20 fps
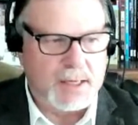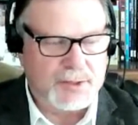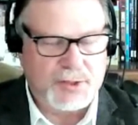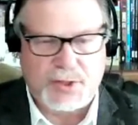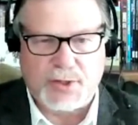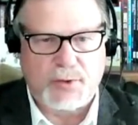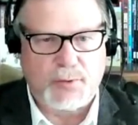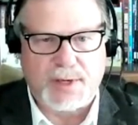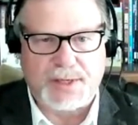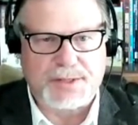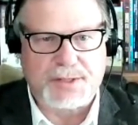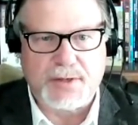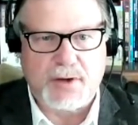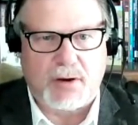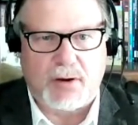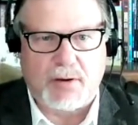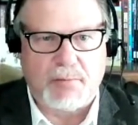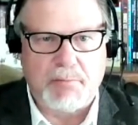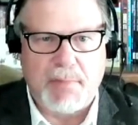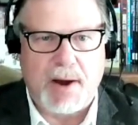Two, it's
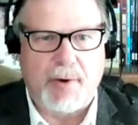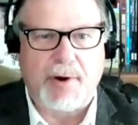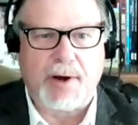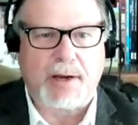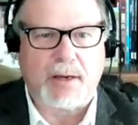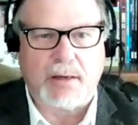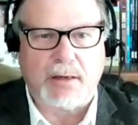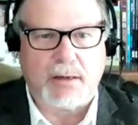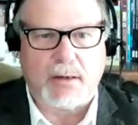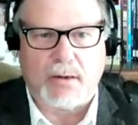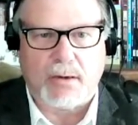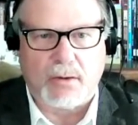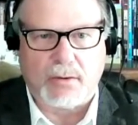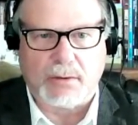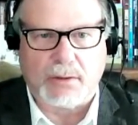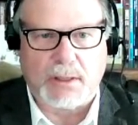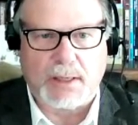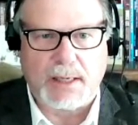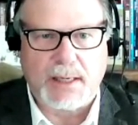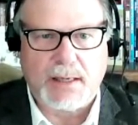not American
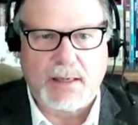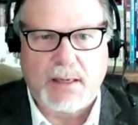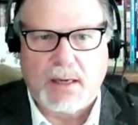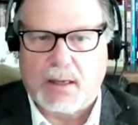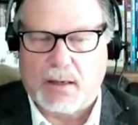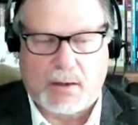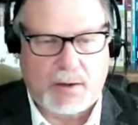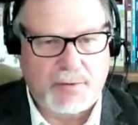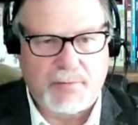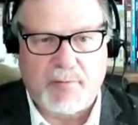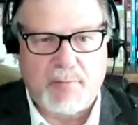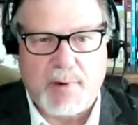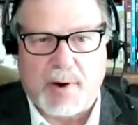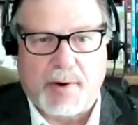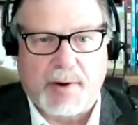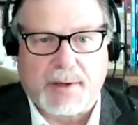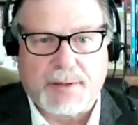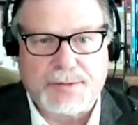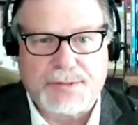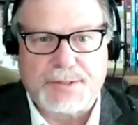only. A lot of
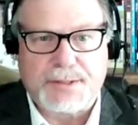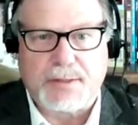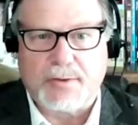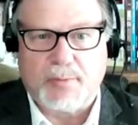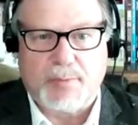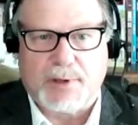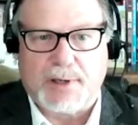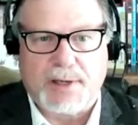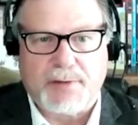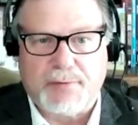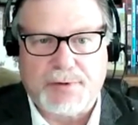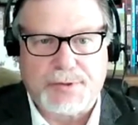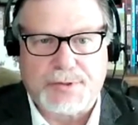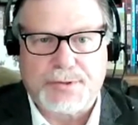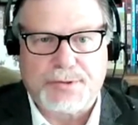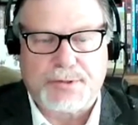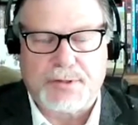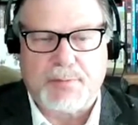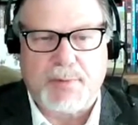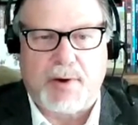Americans still believe it's
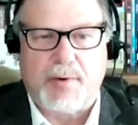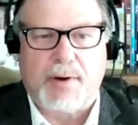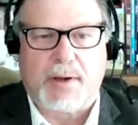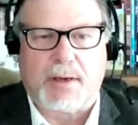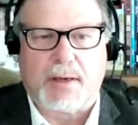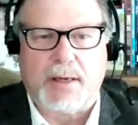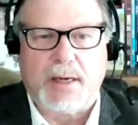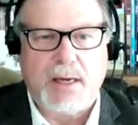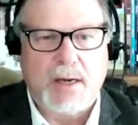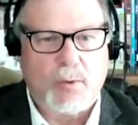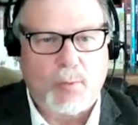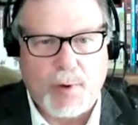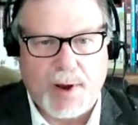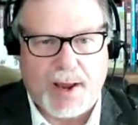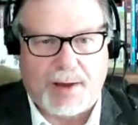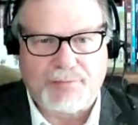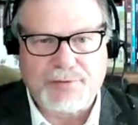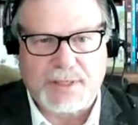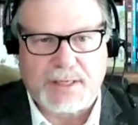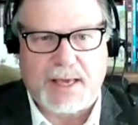just America. We
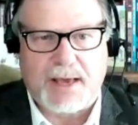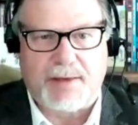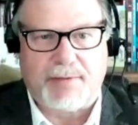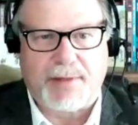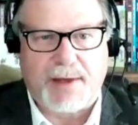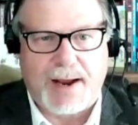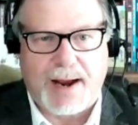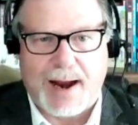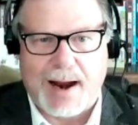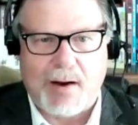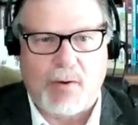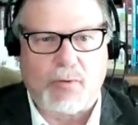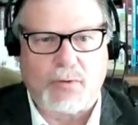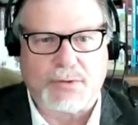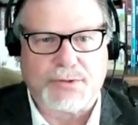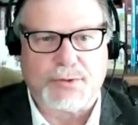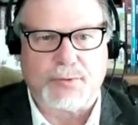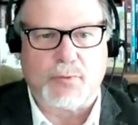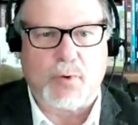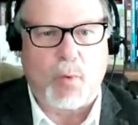have to get that
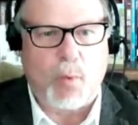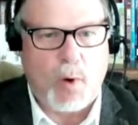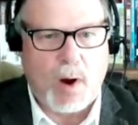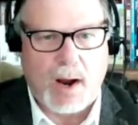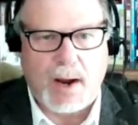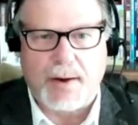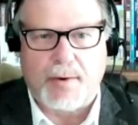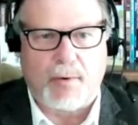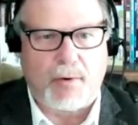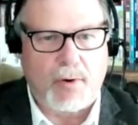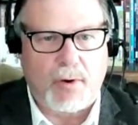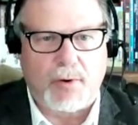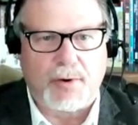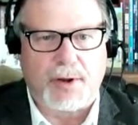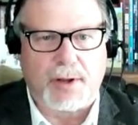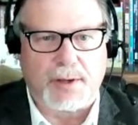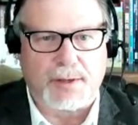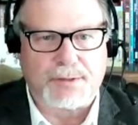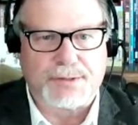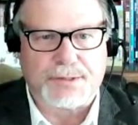out to a wider
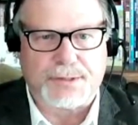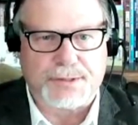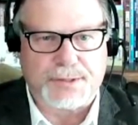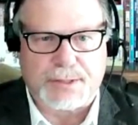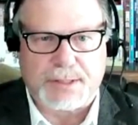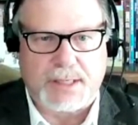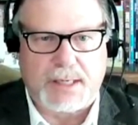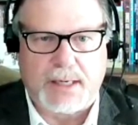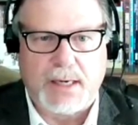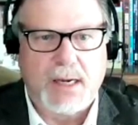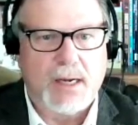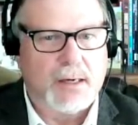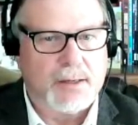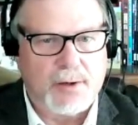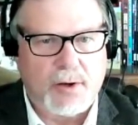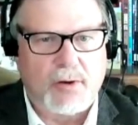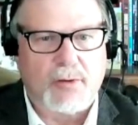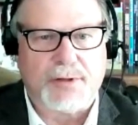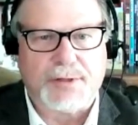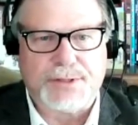audience and say,
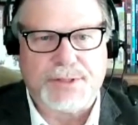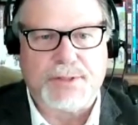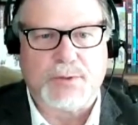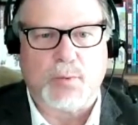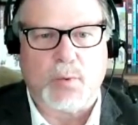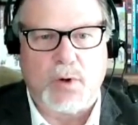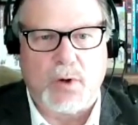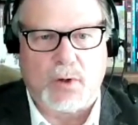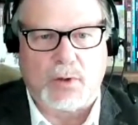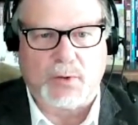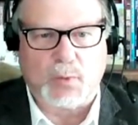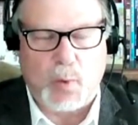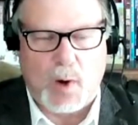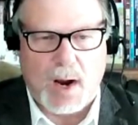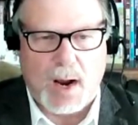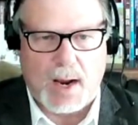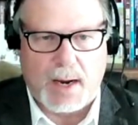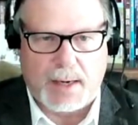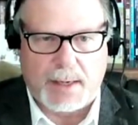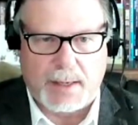no, this is
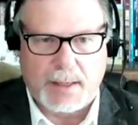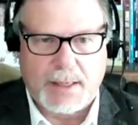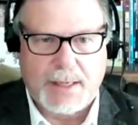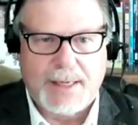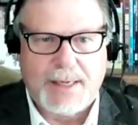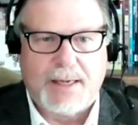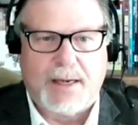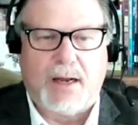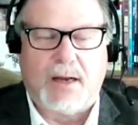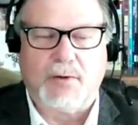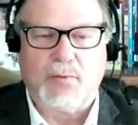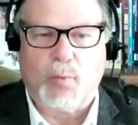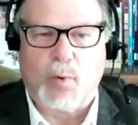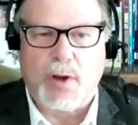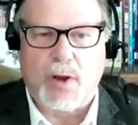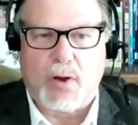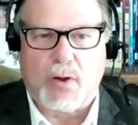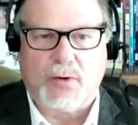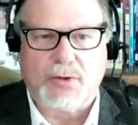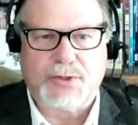worldwide. And
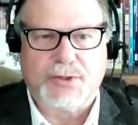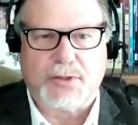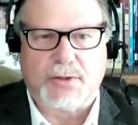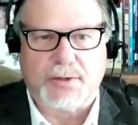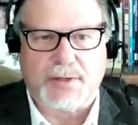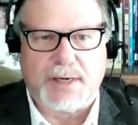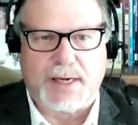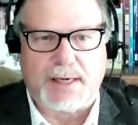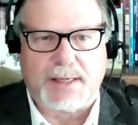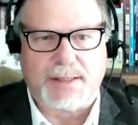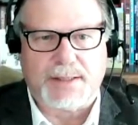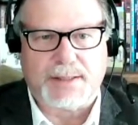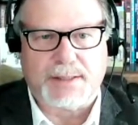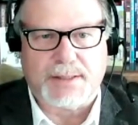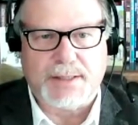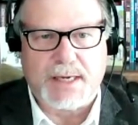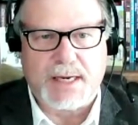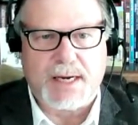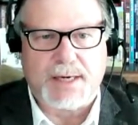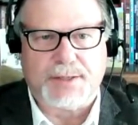we also now
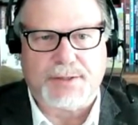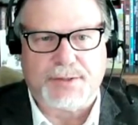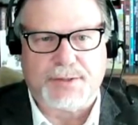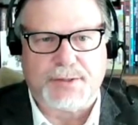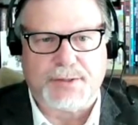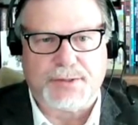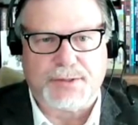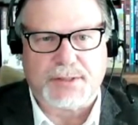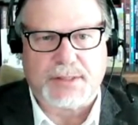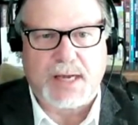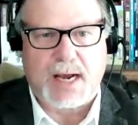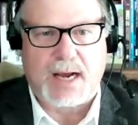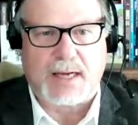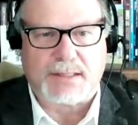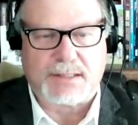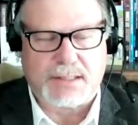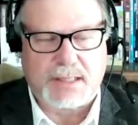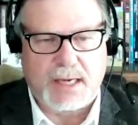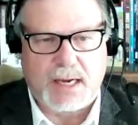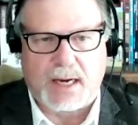need to
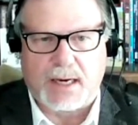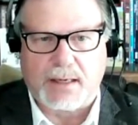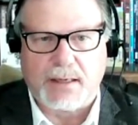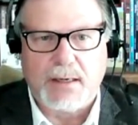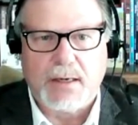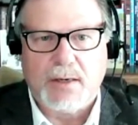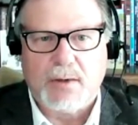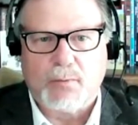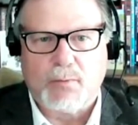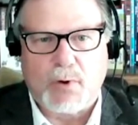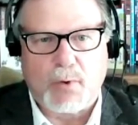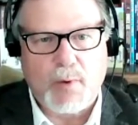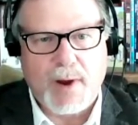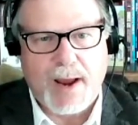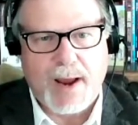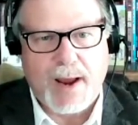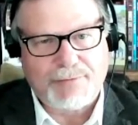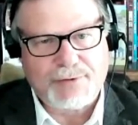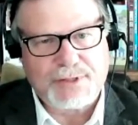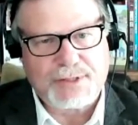start saying, well, we
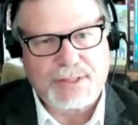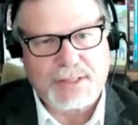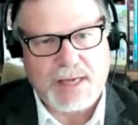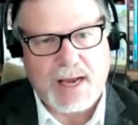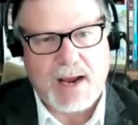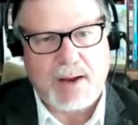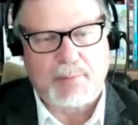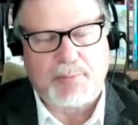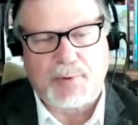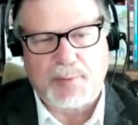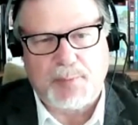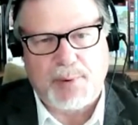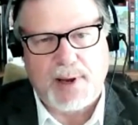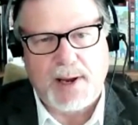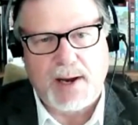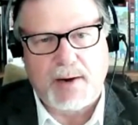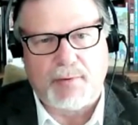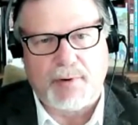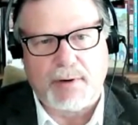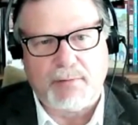have to start
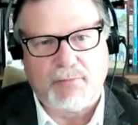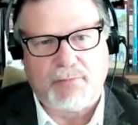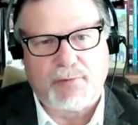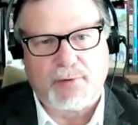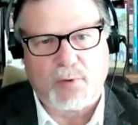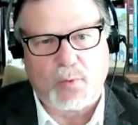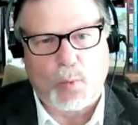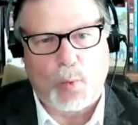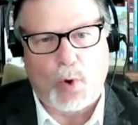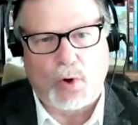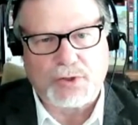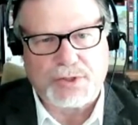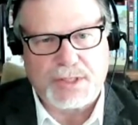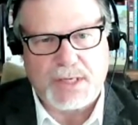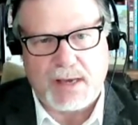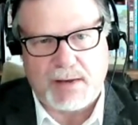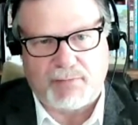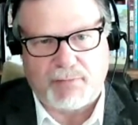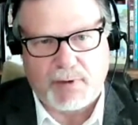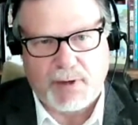preparing for the what
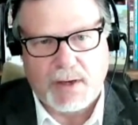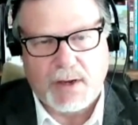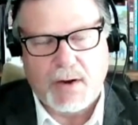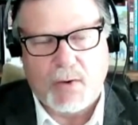if.